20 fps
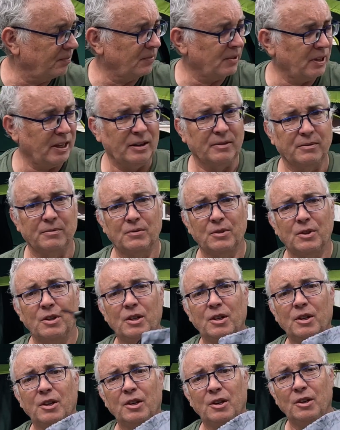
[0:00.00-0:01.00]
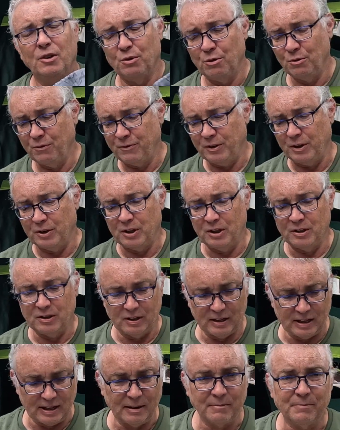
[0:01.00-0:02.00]
Yeah, all fits into
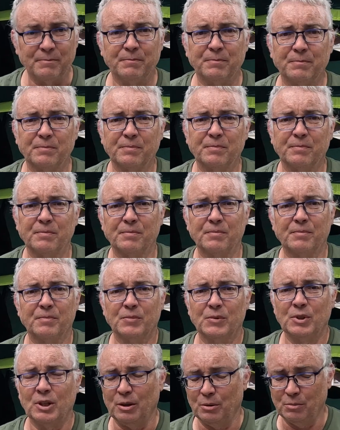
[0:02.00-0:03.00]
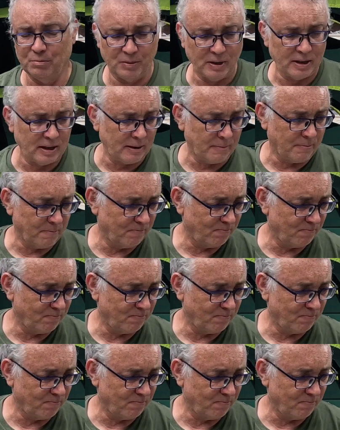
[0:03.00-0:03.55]
that. So yeah,